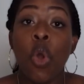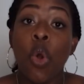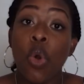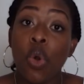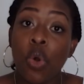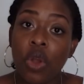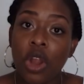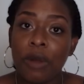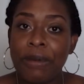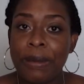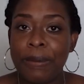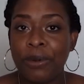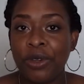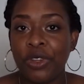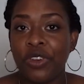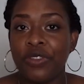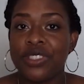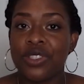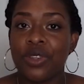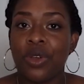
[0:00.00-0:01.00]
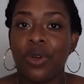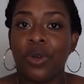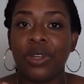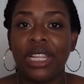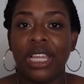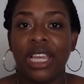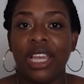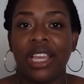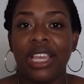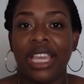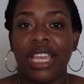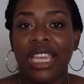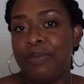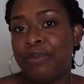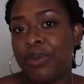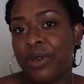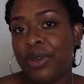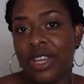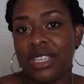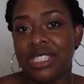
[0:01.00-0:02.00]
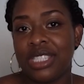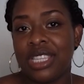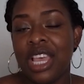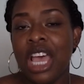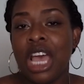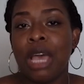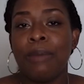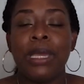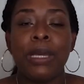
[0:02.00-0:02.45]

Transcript: or people who've sold ebooks,